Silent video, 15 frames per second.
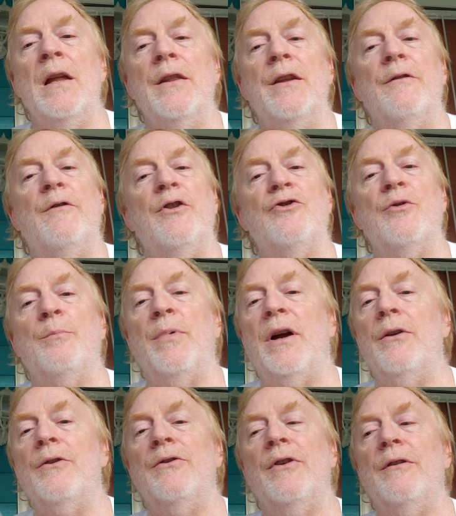The official
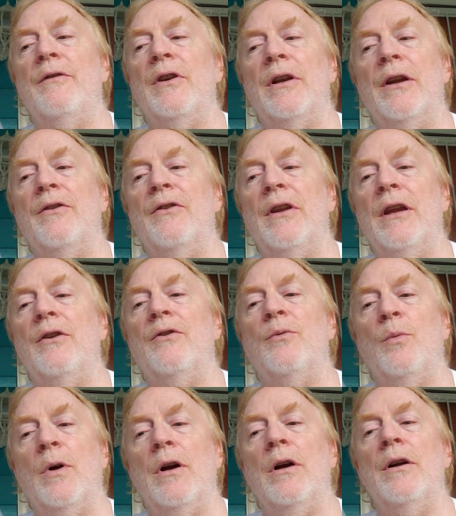policy of the United States
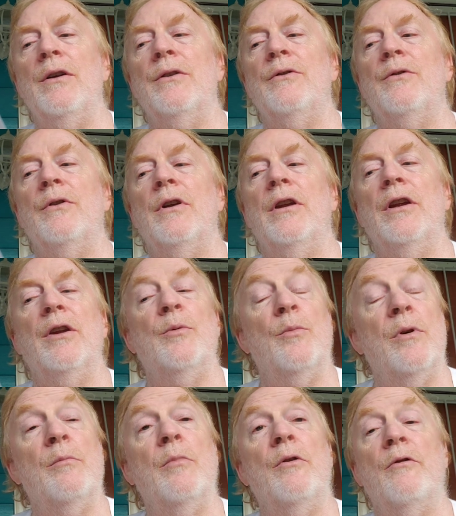was Indian
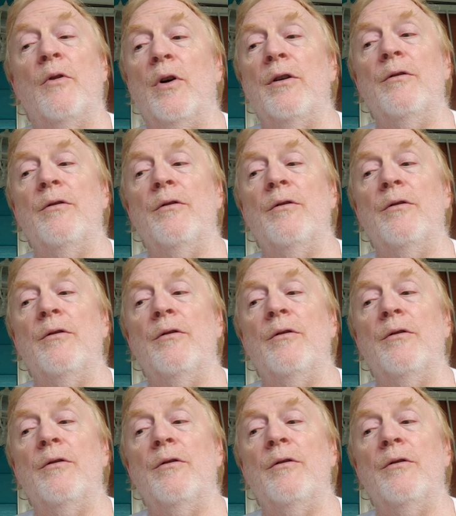removal.